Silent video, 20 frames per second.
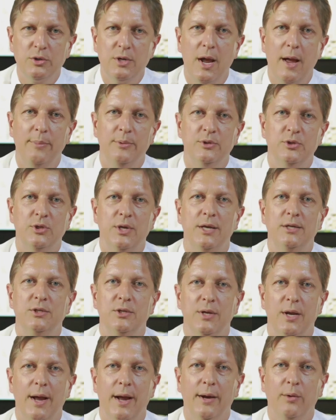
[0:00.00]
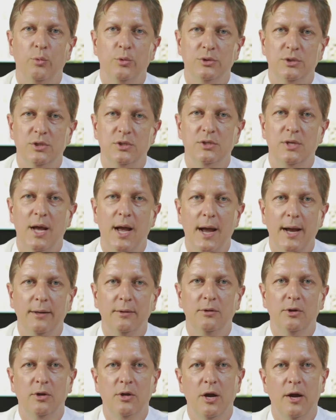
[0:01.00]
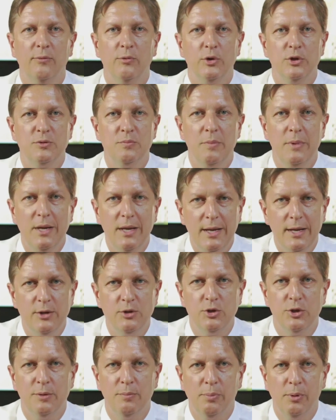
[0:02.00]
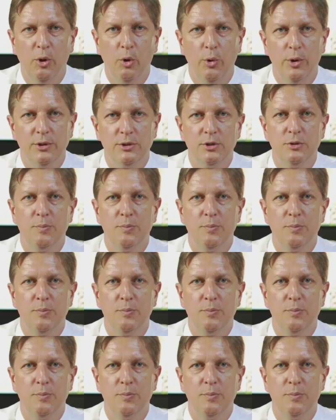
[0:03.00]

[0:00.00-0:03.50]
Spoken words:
Compensation Act was designed to cover as many injured employees as